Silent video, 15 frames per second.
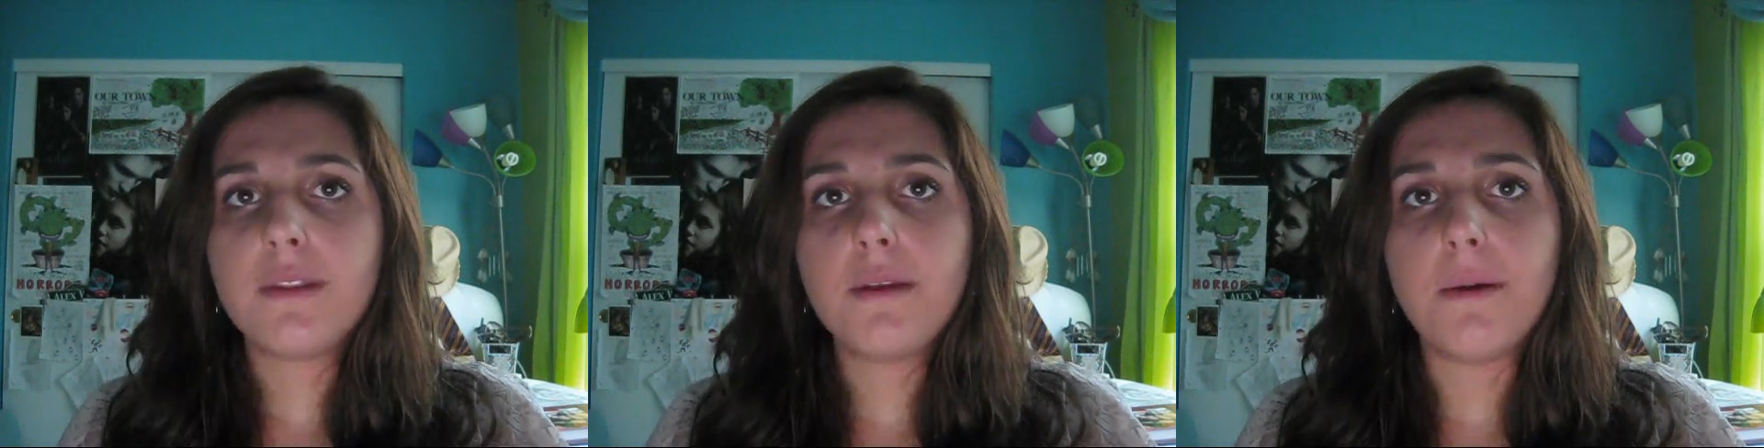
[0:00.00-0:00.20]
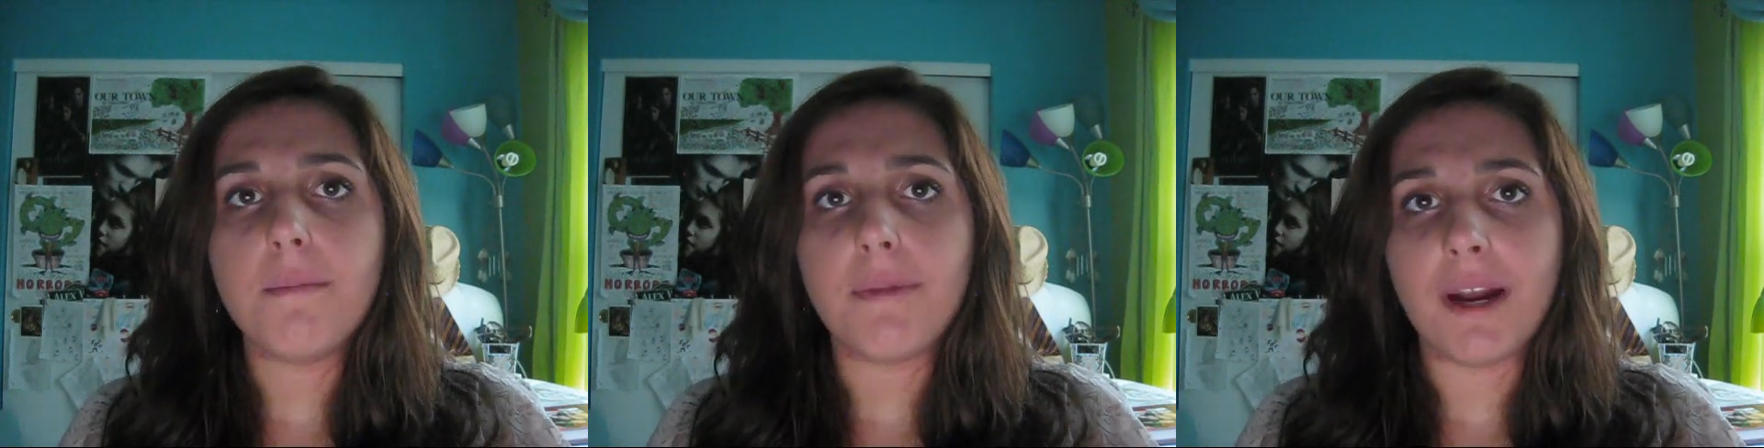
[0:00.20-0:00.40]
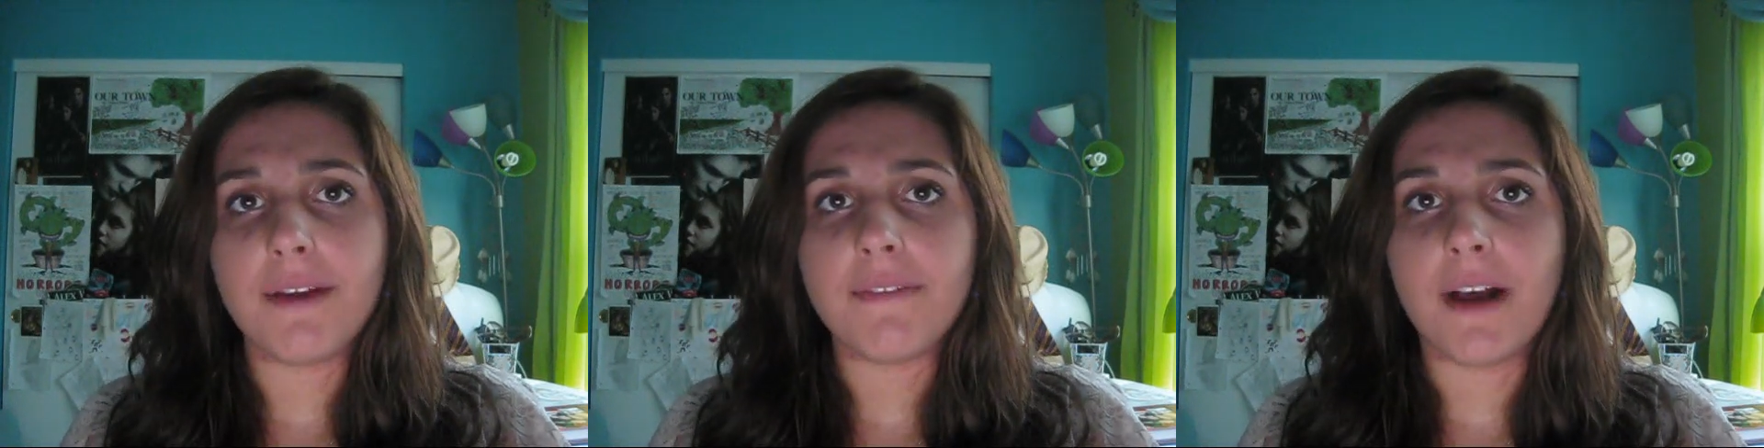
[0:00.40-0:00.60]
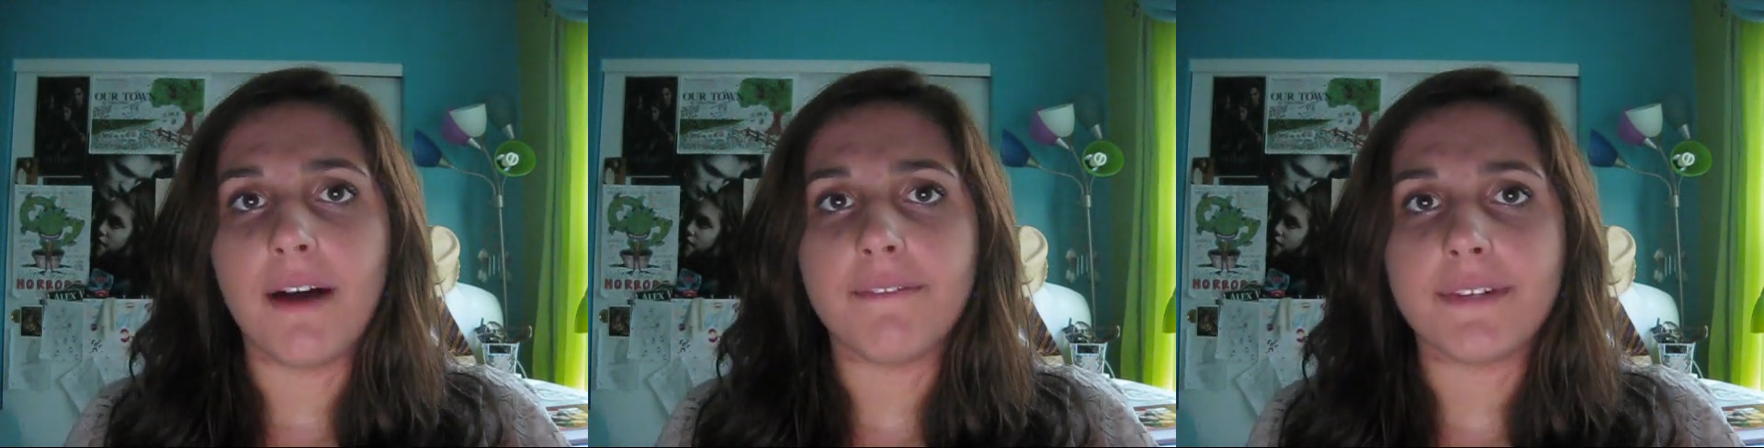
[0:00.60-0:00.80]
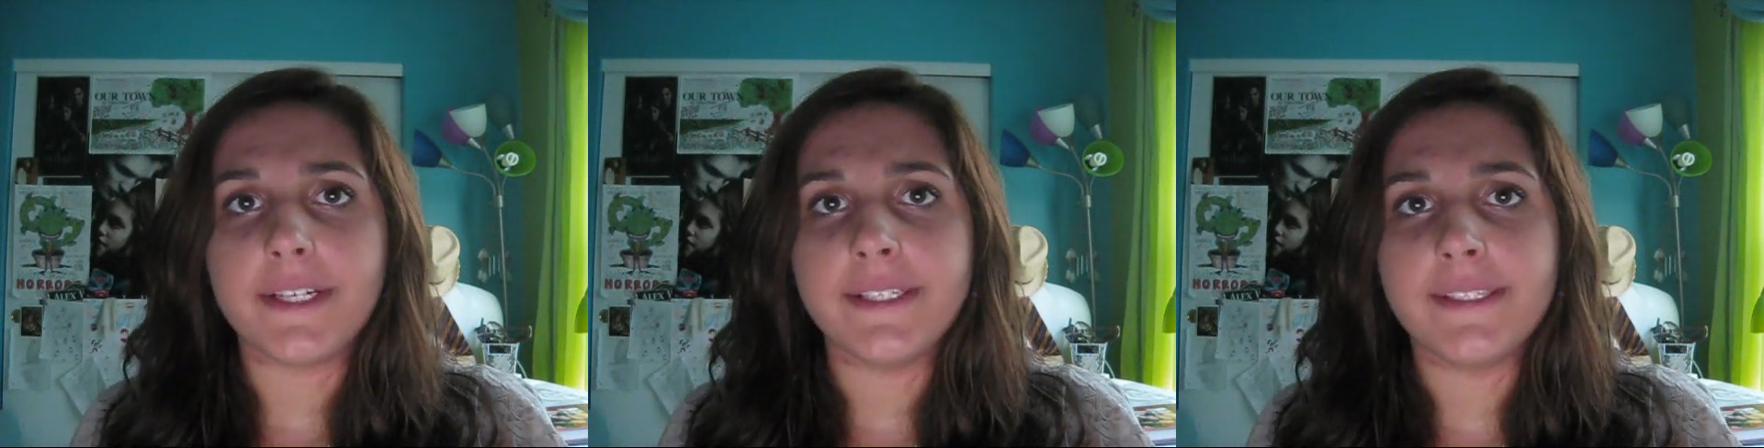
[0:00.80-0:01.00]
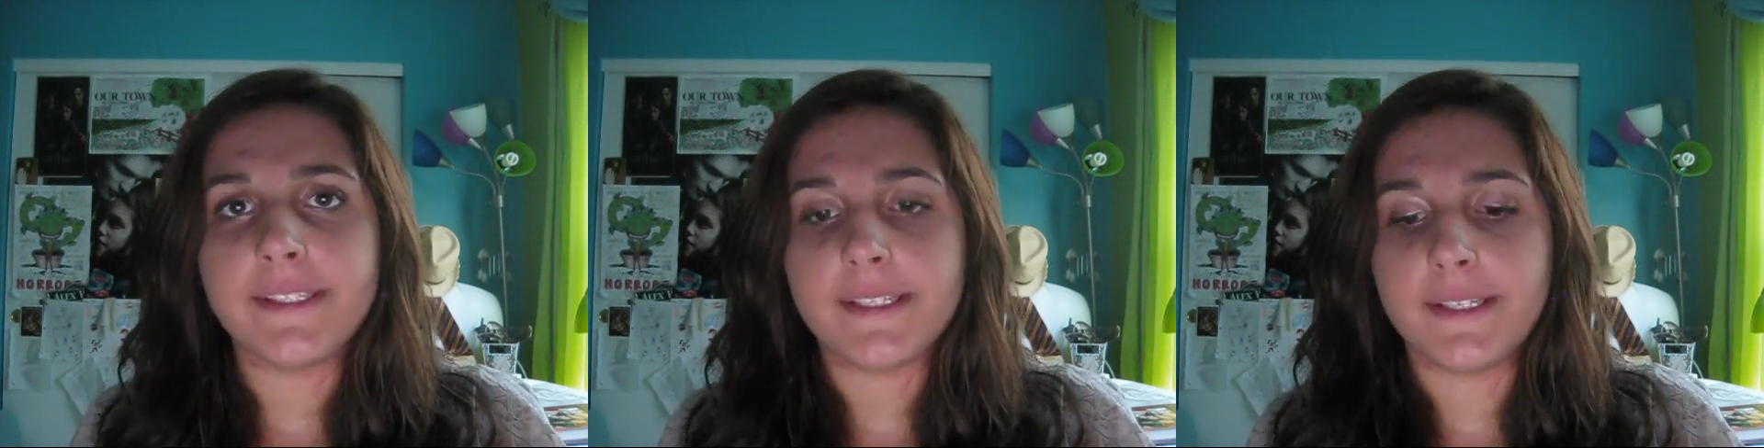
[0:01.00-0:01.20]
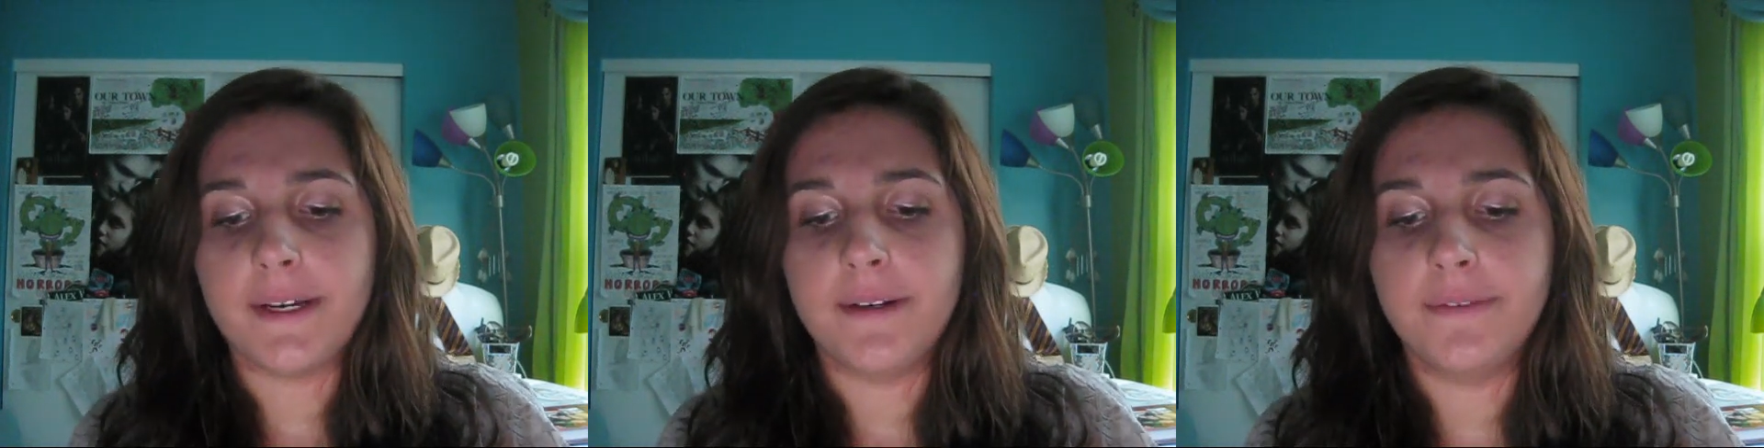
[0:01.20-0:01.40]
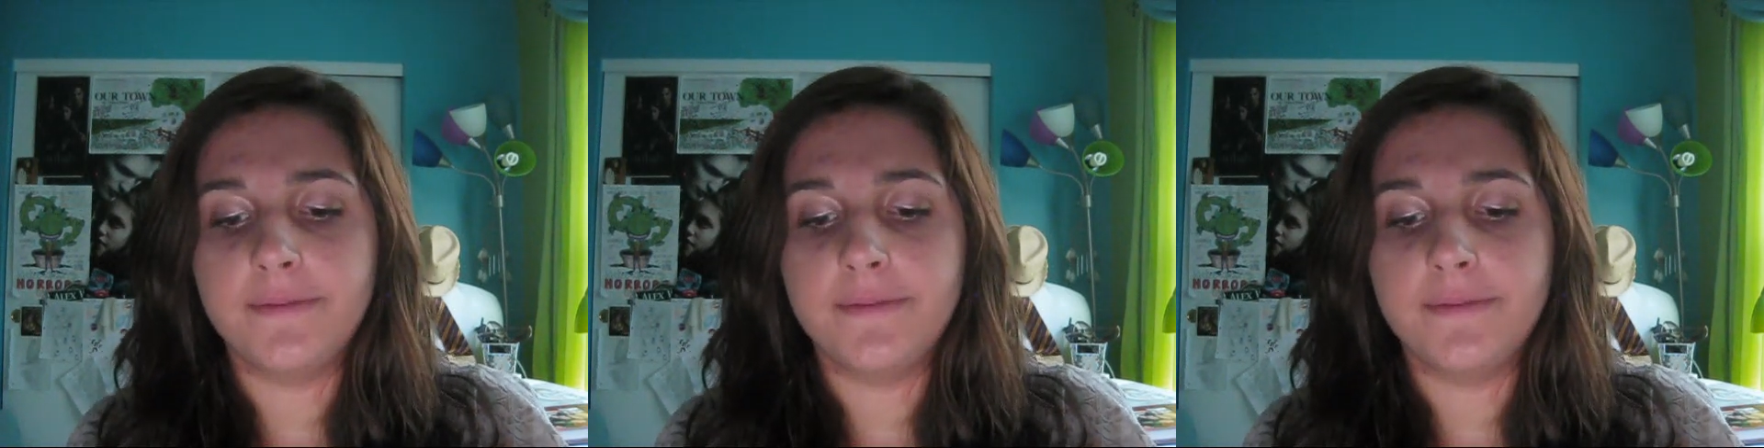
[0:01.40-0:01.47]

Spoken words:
But I have confidence.